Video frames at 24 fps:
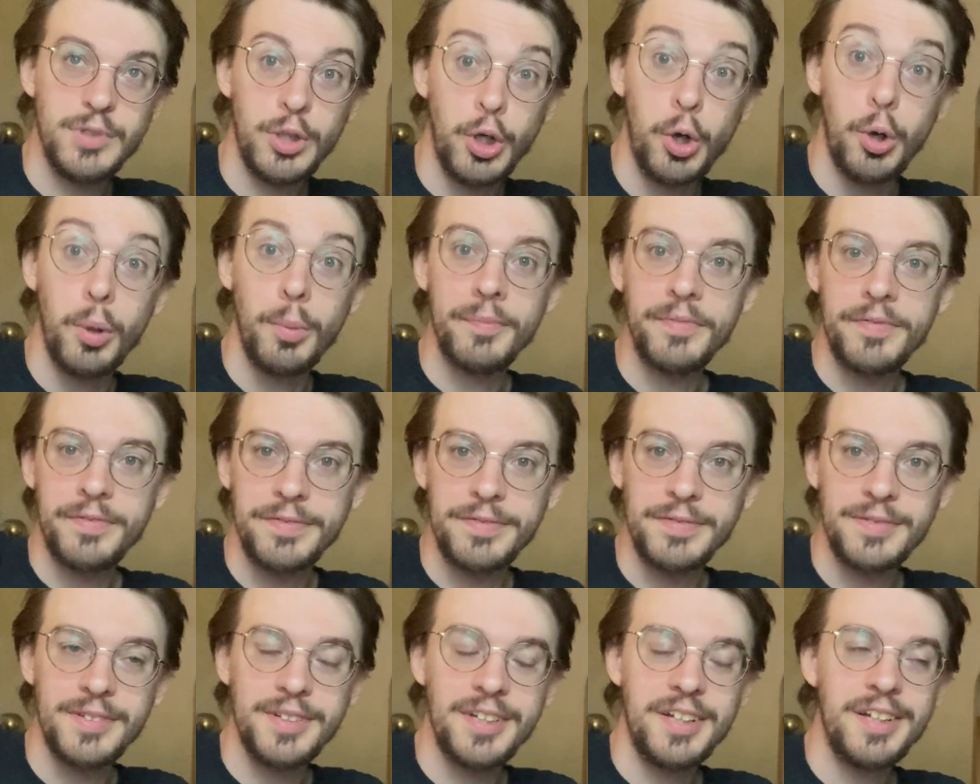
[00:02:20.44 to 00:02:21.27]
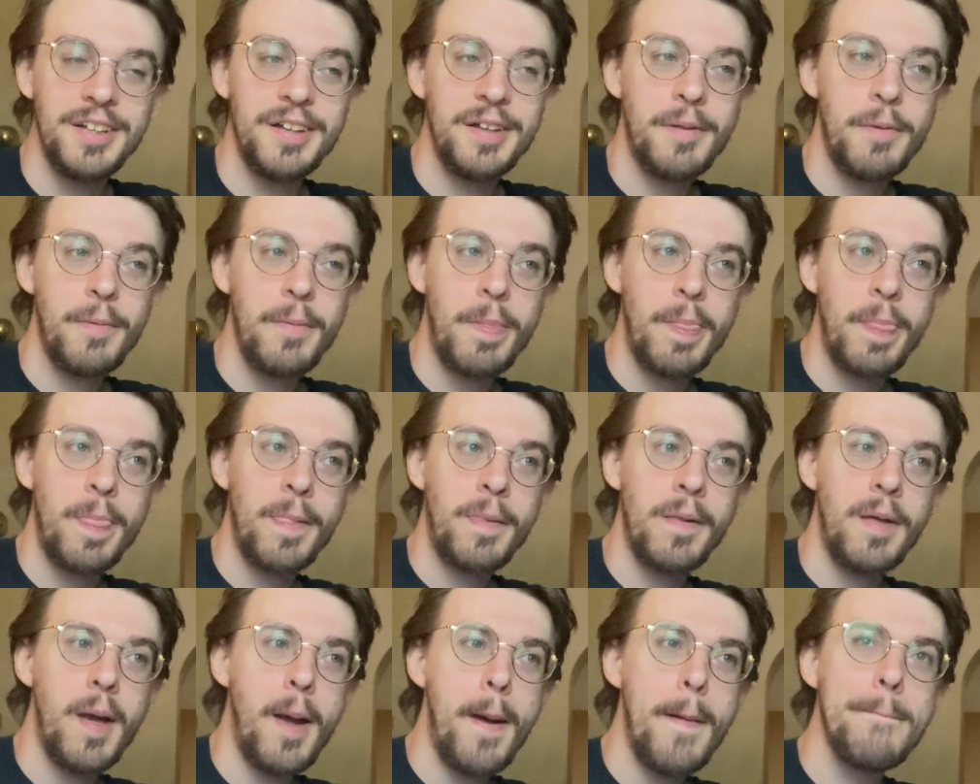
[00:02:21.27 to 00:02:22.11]
oomph.
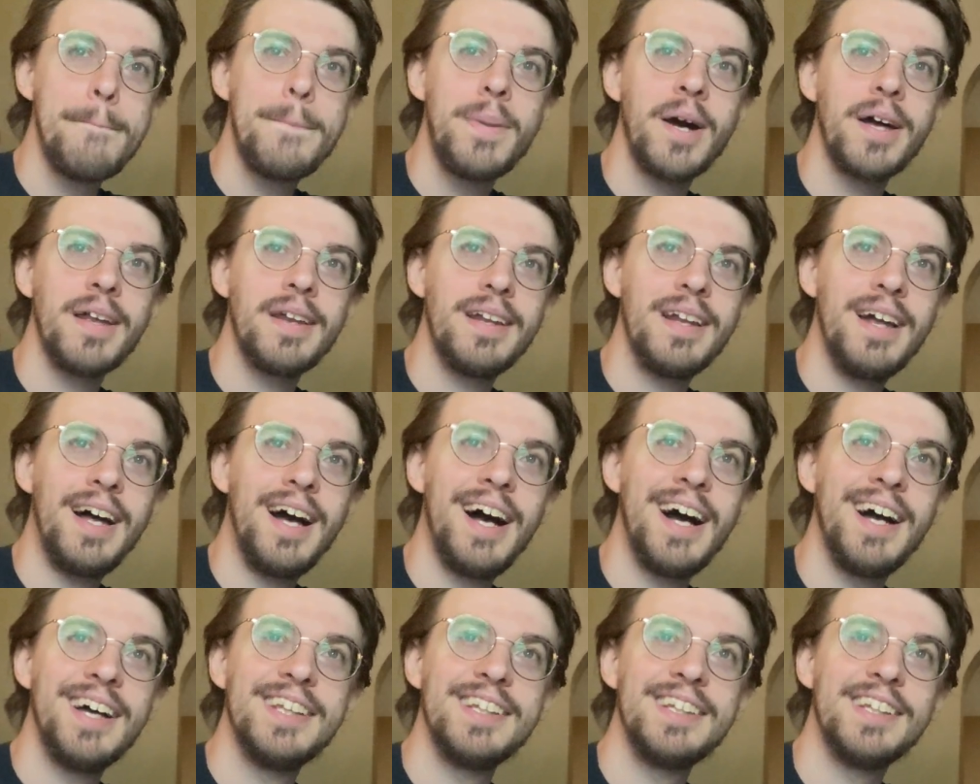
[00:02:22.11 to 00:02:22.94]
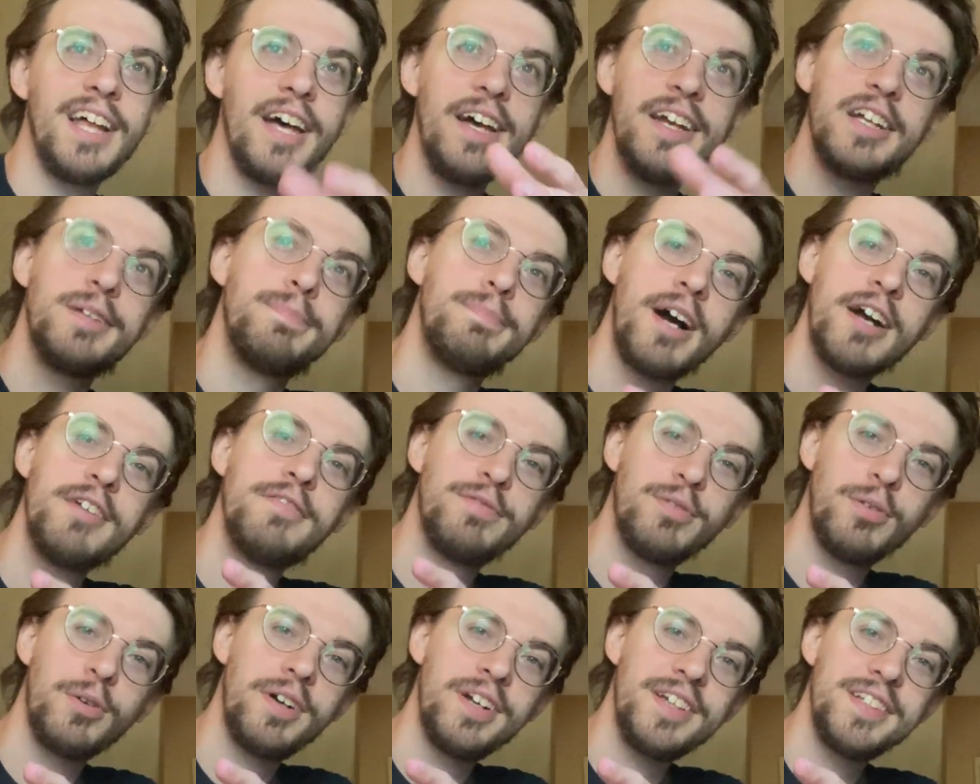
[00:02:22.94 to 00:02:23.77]
But I like my
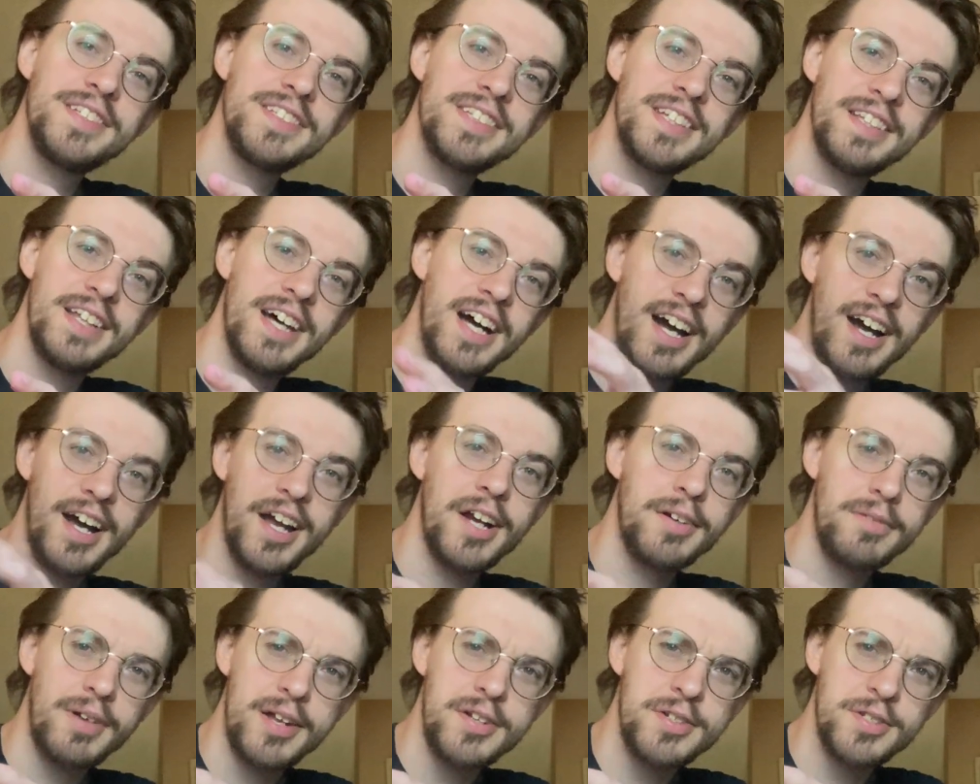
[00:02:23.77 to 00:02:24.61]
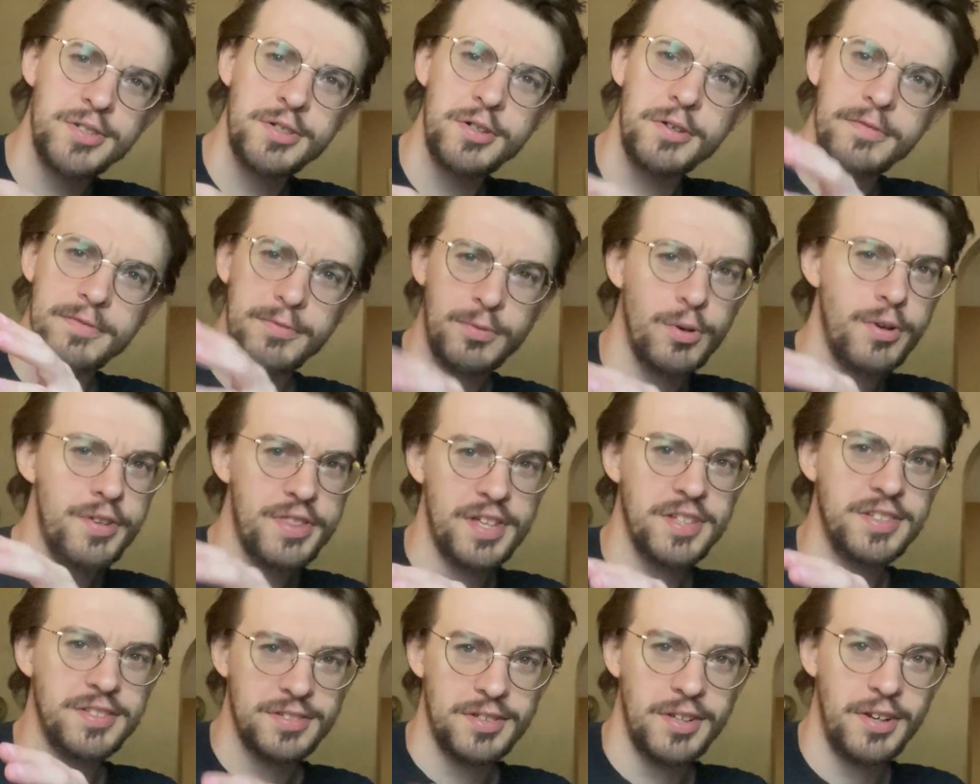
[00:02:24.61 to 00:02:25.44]
voice in the higher register for
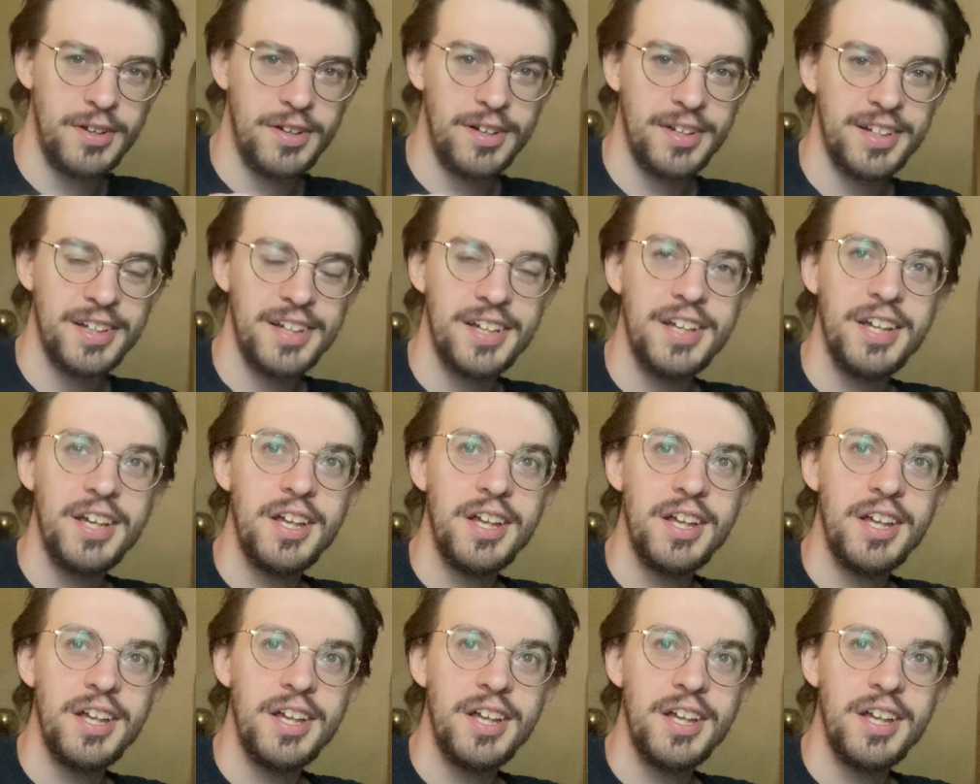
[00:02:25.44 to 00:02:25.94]
this song,